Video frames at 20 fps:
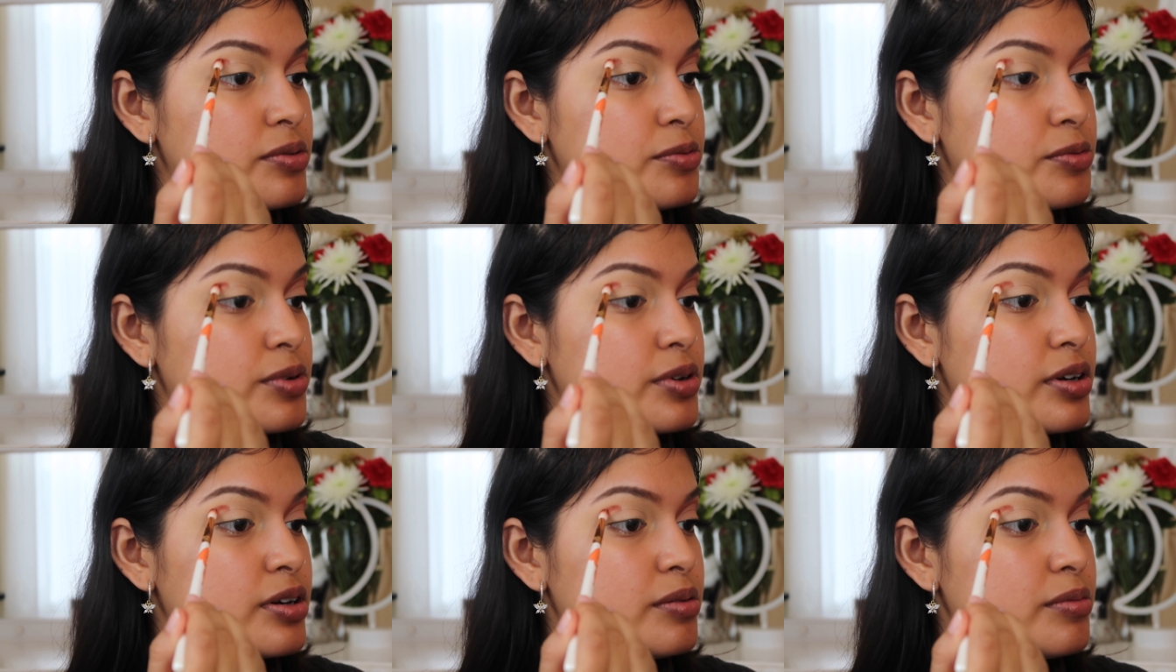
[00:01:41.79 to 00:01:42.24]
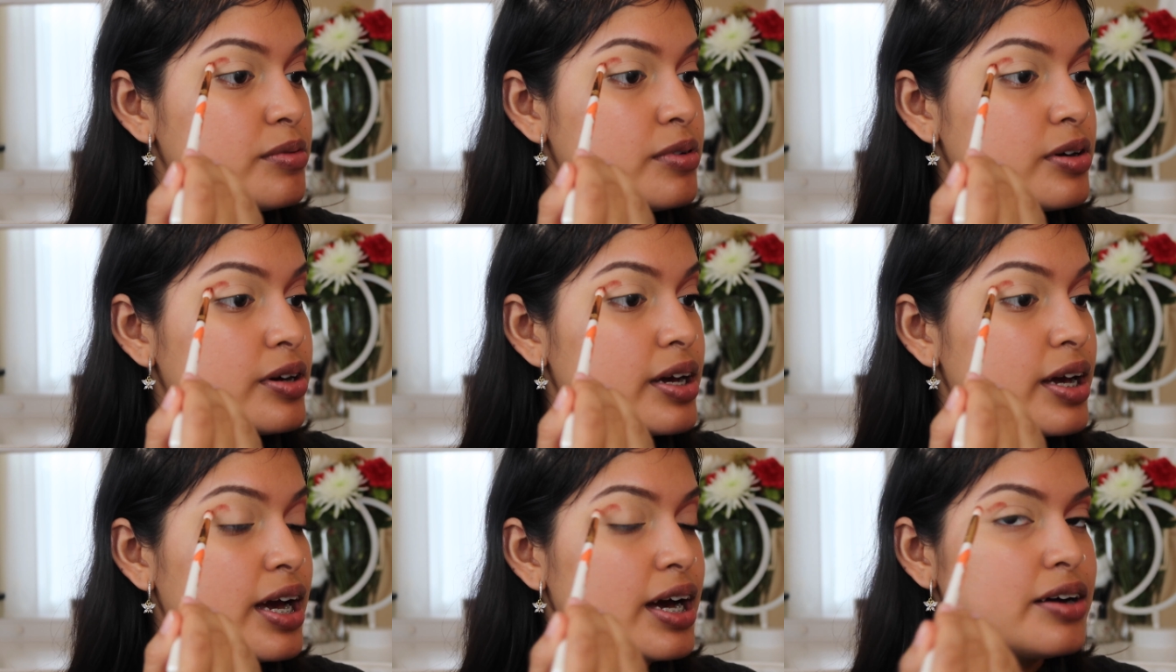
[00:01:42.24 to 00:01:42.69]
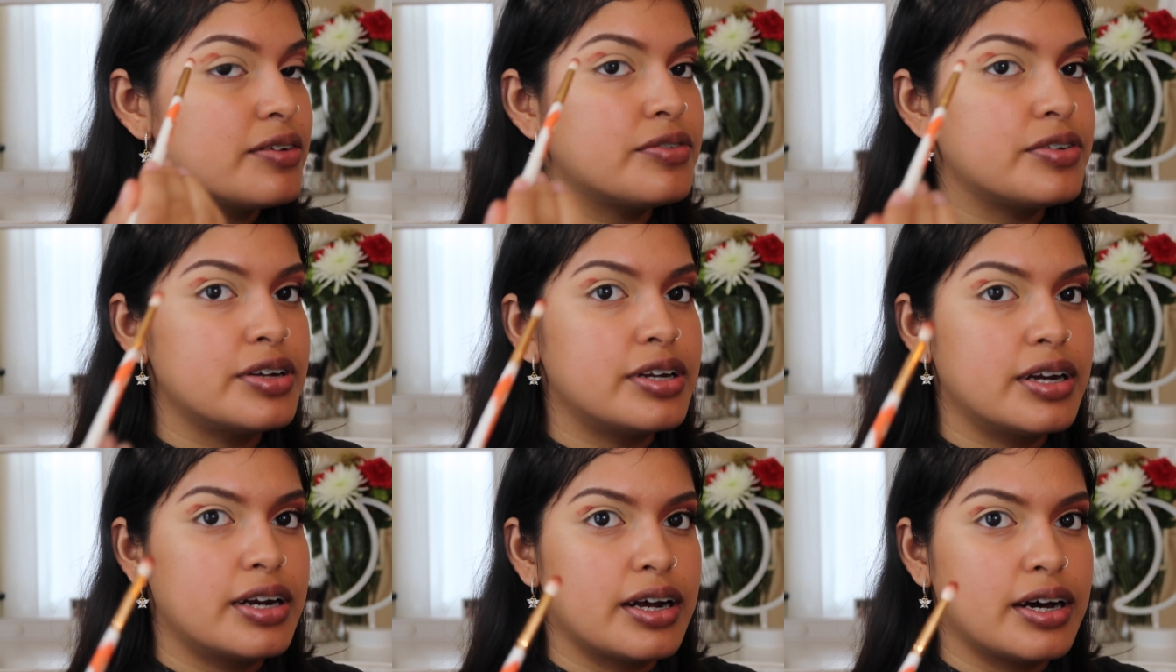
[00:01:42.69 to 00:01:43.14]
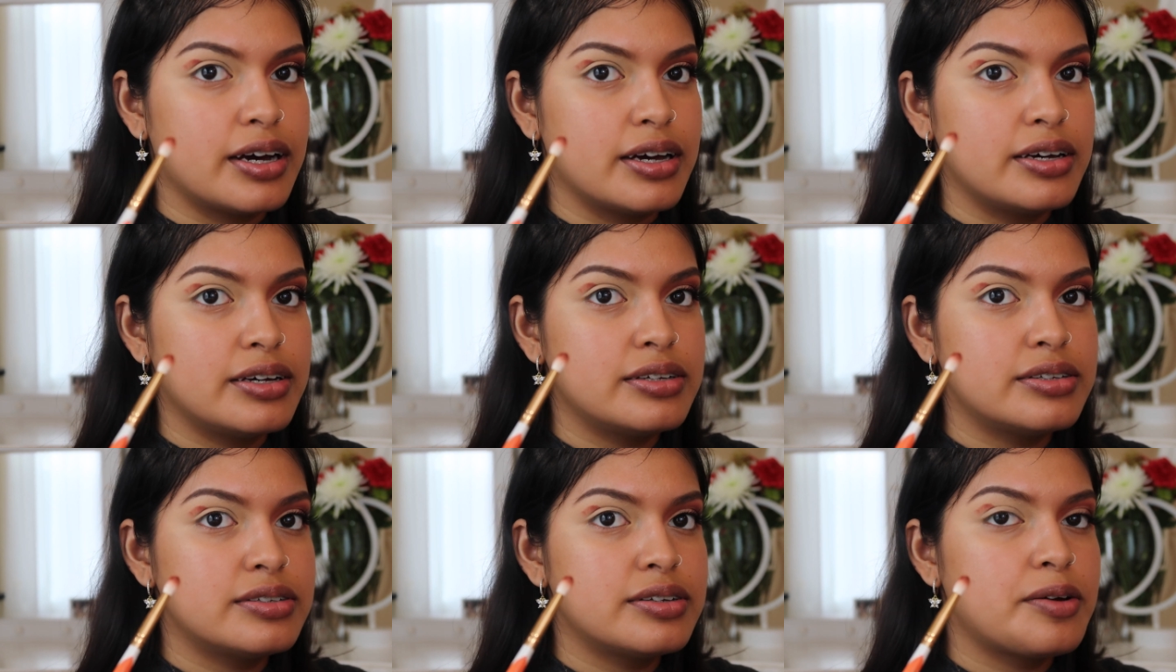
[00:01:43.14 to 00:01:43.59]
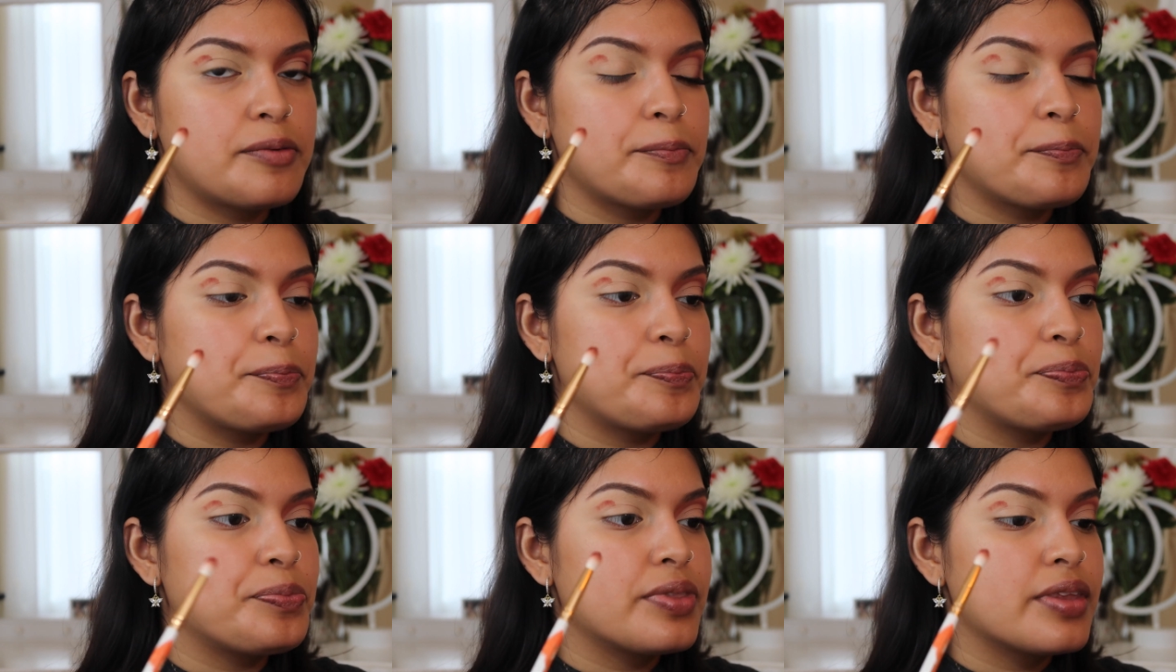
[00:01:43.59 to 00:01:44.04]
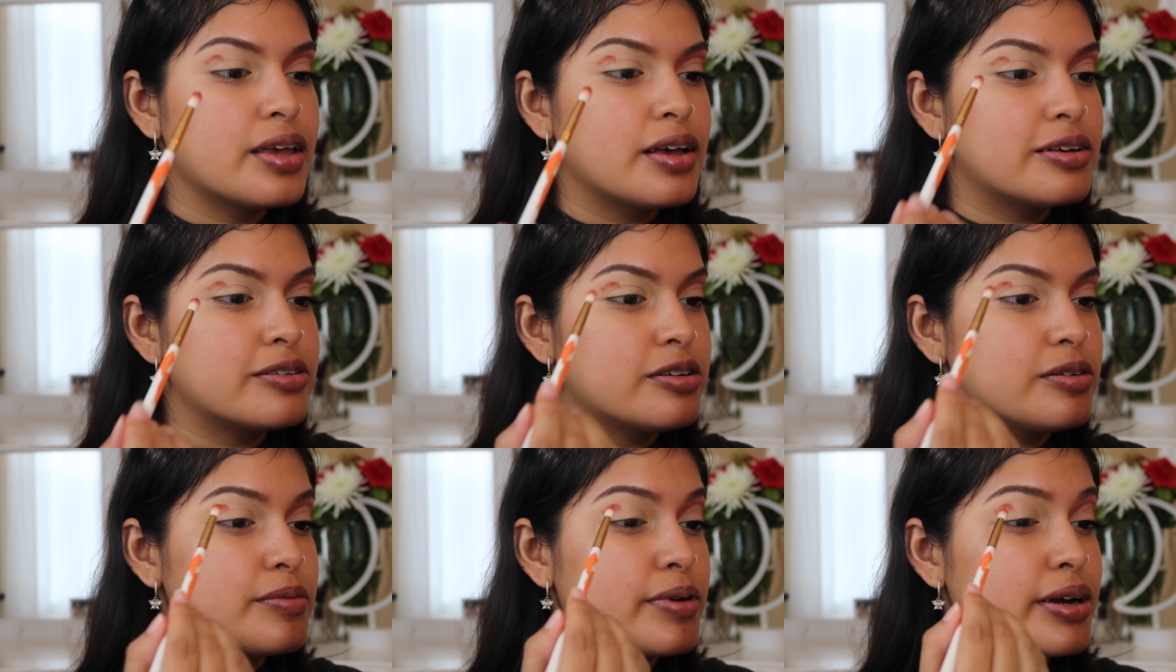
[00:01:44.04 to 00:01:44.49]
Okay, I have hooded eyes, so